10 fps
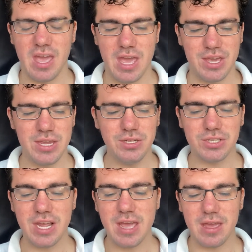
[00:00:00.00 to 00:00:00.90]
Each
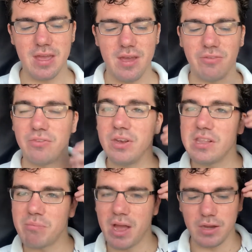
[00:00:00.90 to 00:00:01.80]
day,
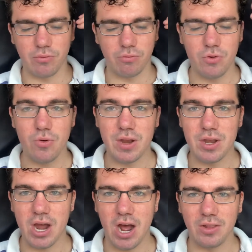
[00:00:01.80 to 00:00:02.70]
Finn's mind grew in
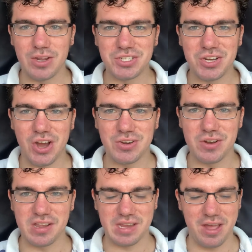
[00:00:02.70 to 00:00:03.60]
knowledge and
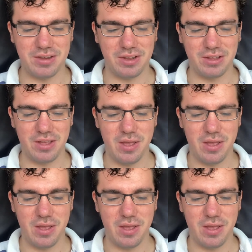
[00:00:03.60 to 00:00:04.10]
understanding.